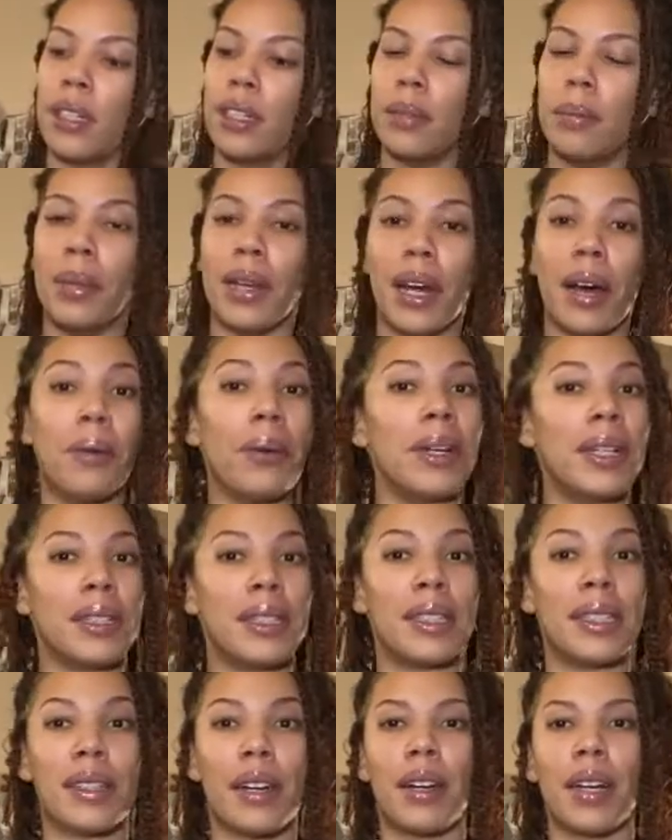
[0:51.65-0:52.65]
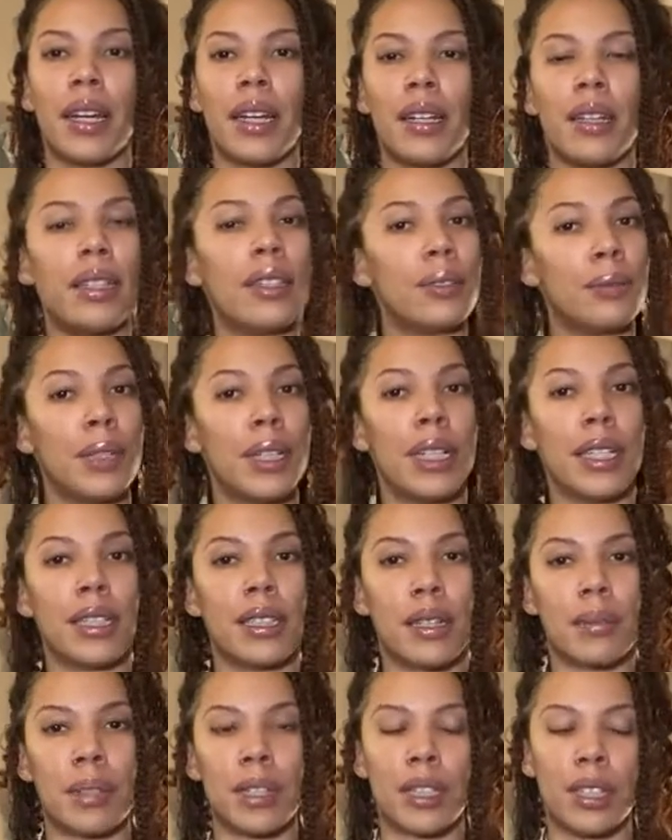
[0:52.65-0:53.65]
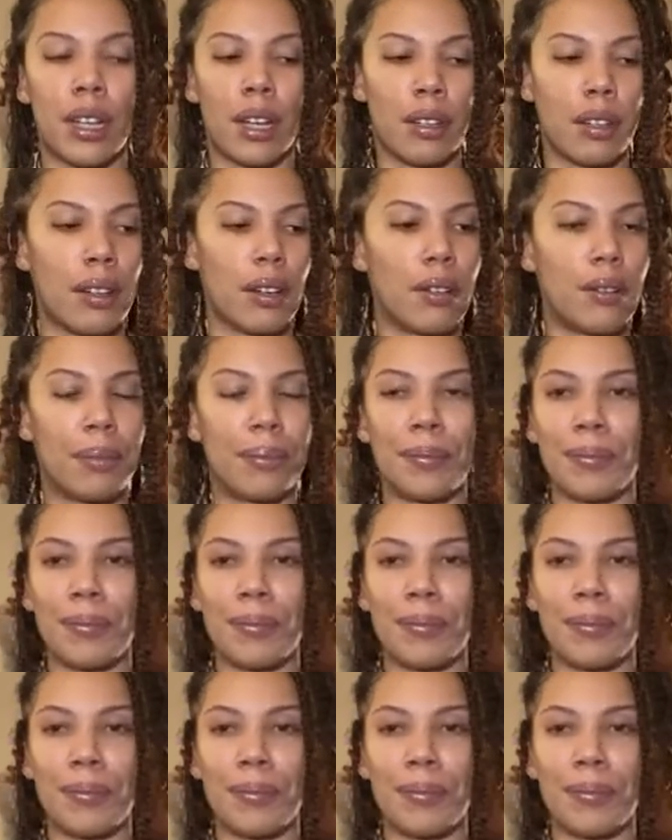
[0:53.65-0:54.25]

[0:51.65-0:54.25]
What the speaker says: But I wanted to start getting these readings up because y'all know